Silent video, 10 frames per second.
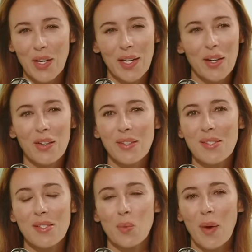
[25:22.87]
like all
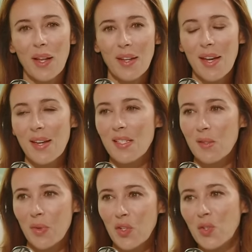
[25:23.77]
this wellness,
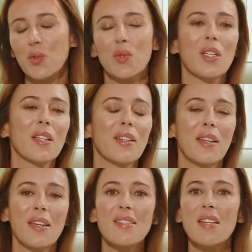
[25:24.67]
spiritual
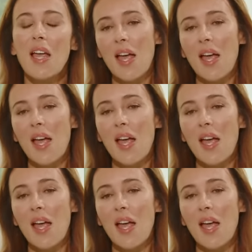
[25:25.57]
things.